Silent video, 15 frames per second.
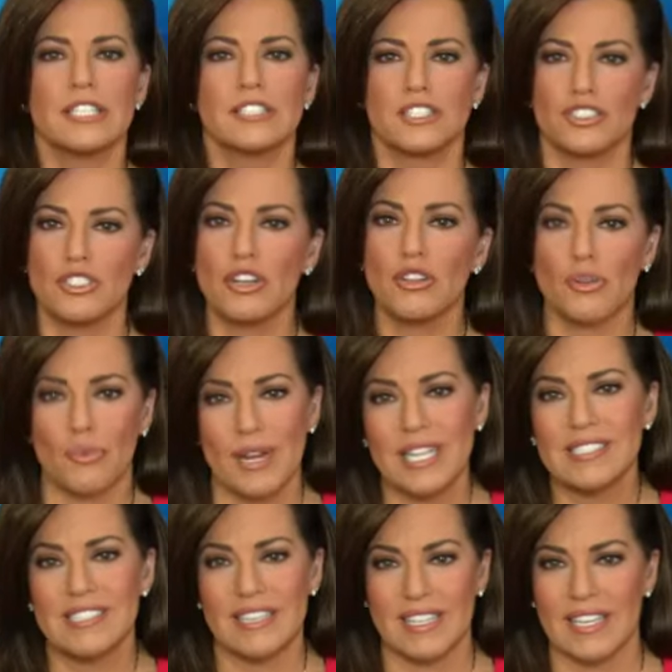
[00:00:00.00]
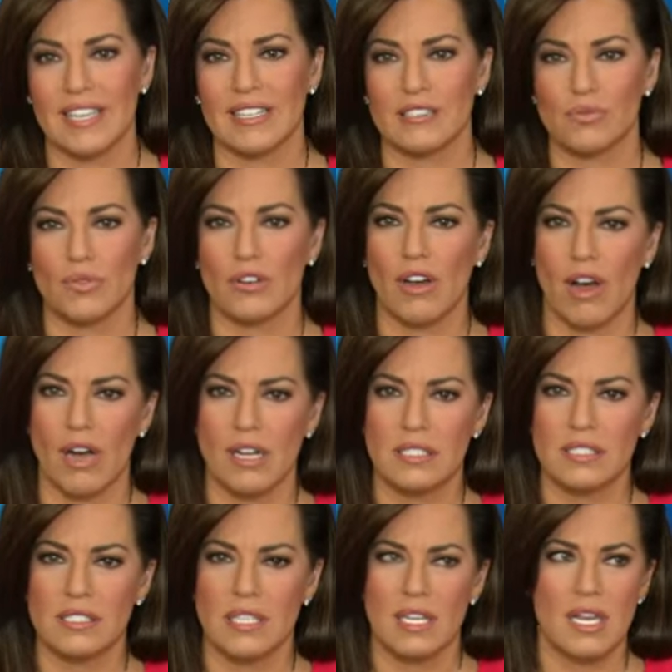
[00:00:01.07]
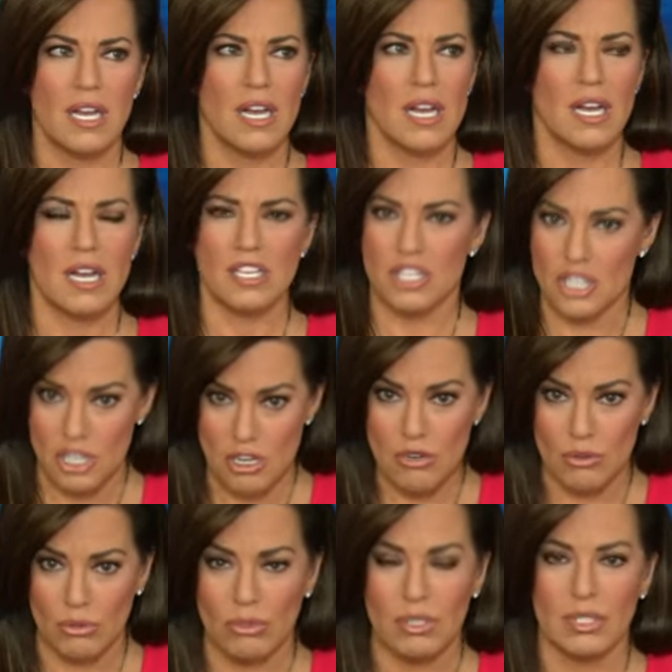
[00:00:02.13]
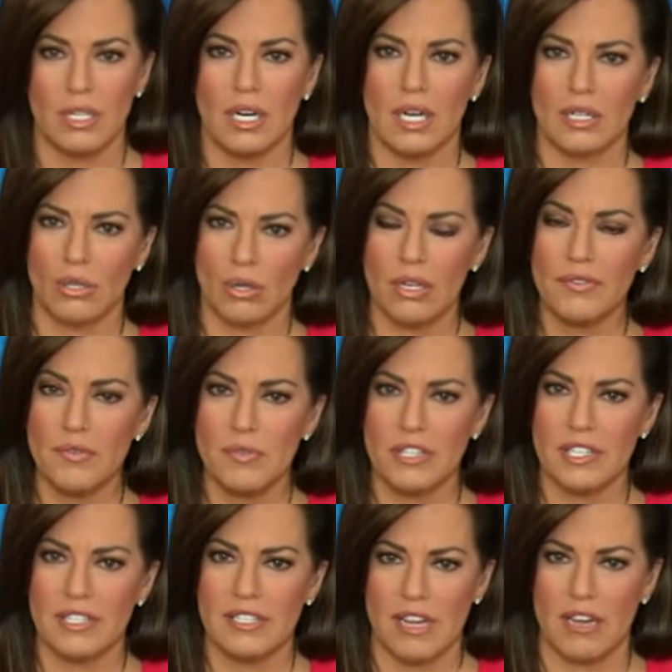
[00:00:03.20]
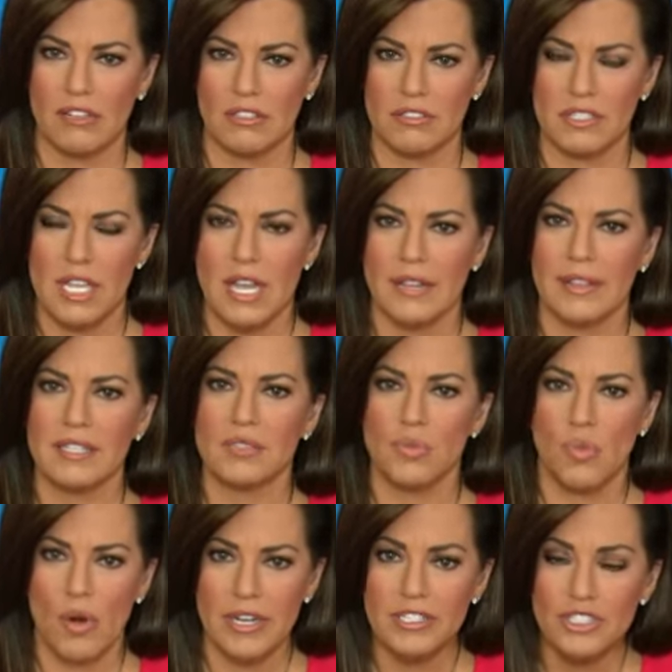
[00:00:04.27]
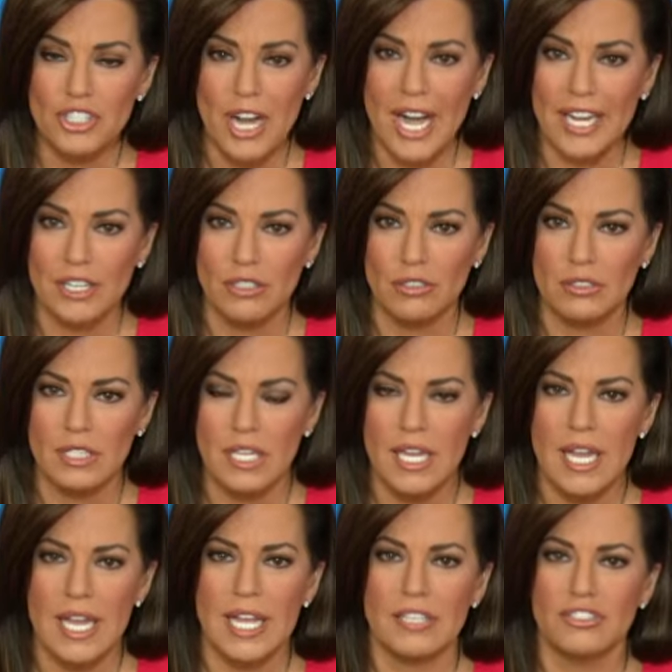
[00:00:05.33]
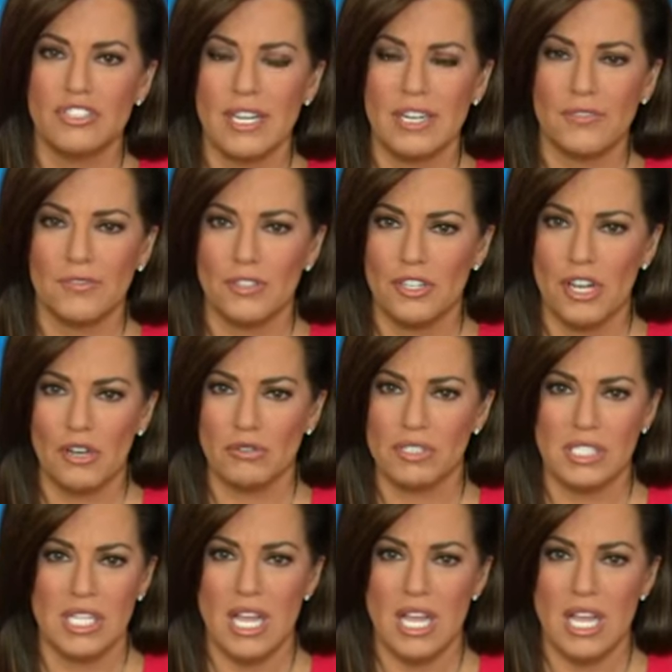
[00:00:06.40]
Did you know that raising kids will cost you a quarter of a million dollars? That's one child. And Jennifer notes